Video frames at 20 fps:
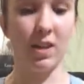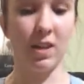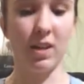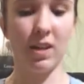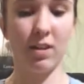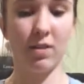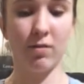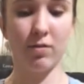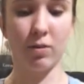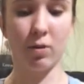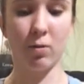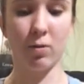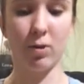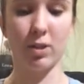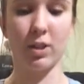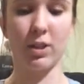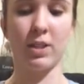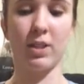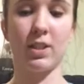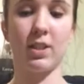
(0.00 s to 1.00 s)
Of
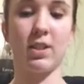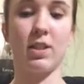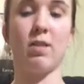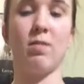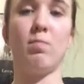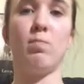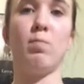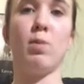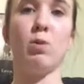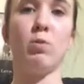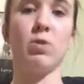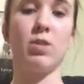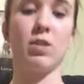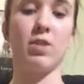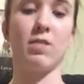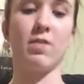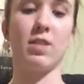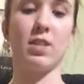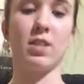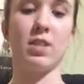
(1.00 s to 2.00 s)
course, most
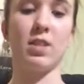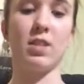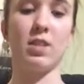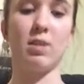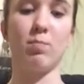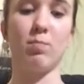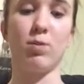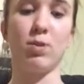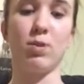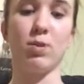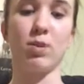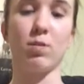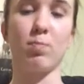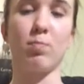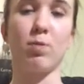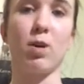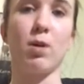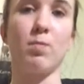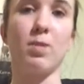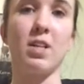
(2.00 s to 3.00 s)
of this book,
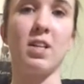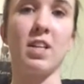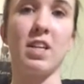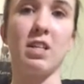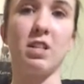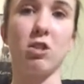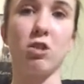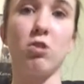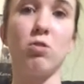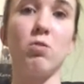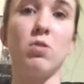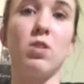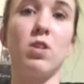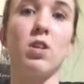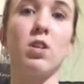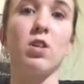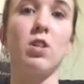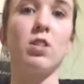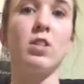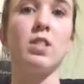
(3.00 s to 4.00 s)
probably like
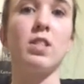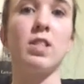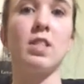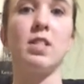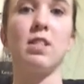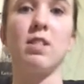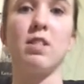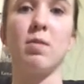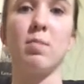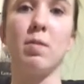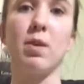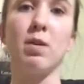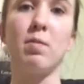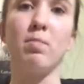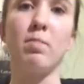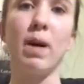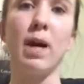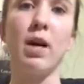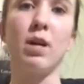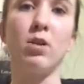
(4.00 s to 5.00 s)
2/3, is the big
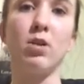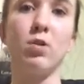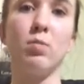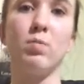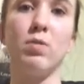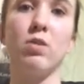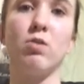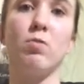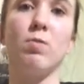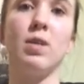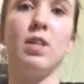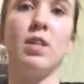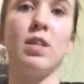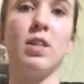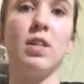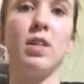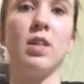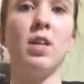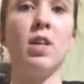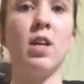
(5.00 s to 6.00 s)
battle
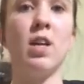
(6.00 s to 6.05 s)
between